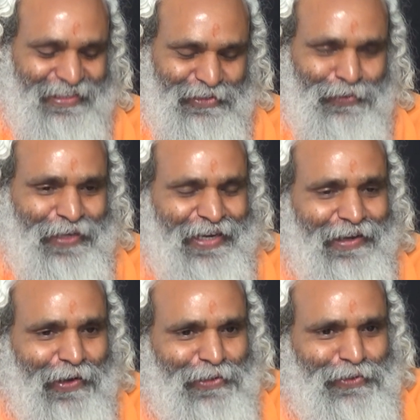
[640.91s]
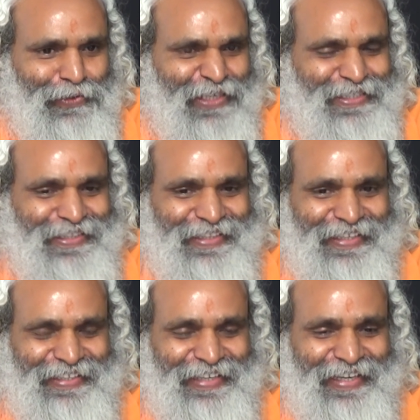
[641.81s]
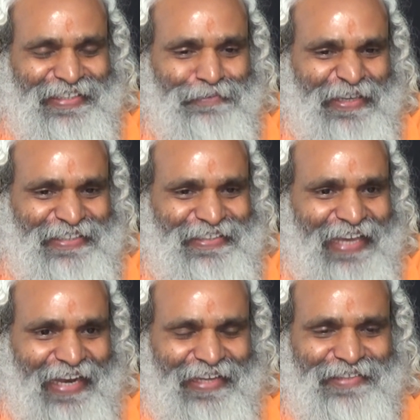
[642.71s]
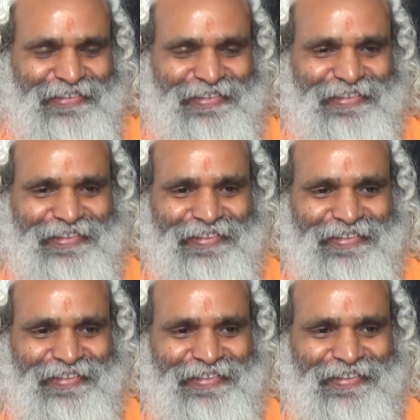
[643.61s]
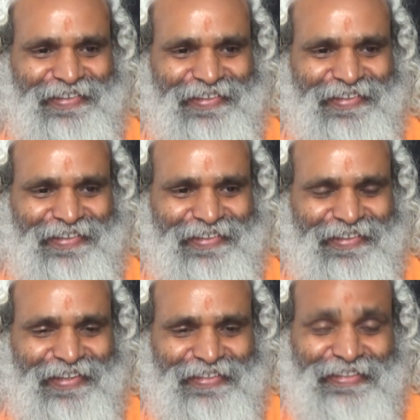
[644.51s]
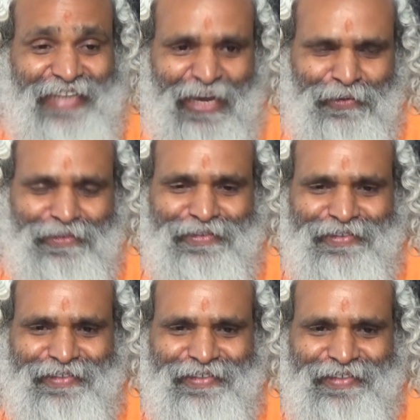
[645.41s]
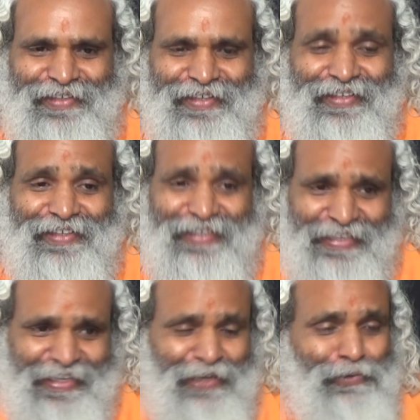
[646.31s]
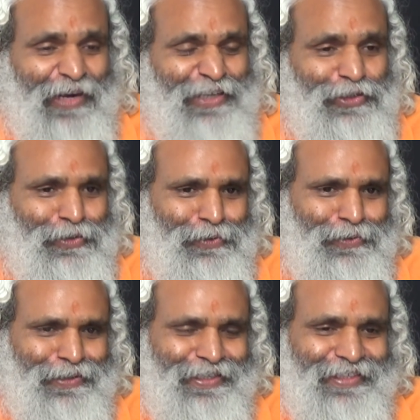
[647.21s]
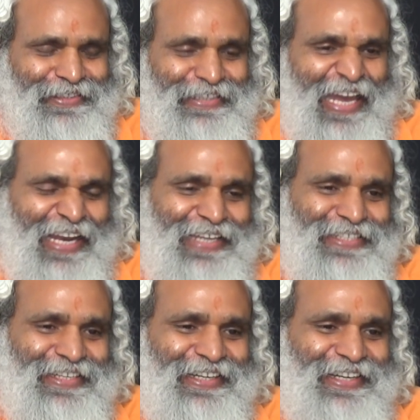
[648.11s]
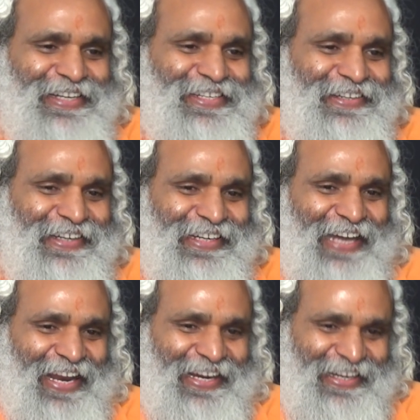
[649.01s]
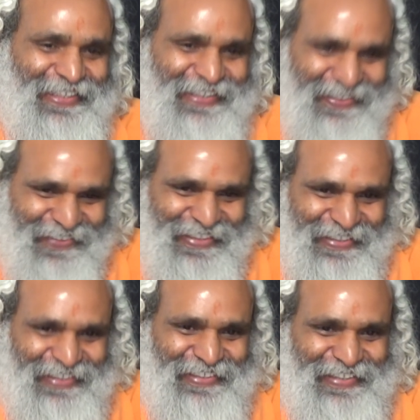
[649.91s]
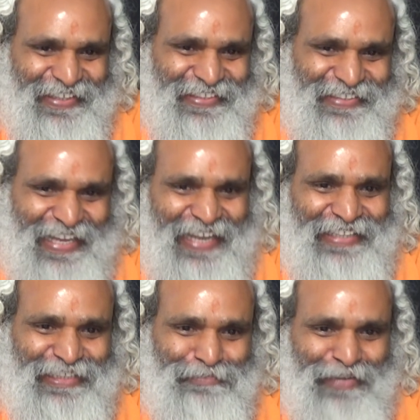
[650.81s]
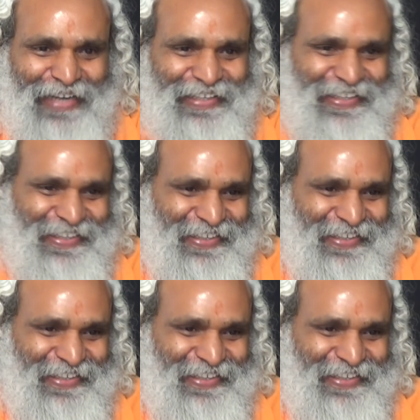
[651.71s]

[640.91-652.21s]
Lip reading: So when Arjuna's thinking is being challenged, now he wants to challenge Krishna indirectly. You can see this challenging part.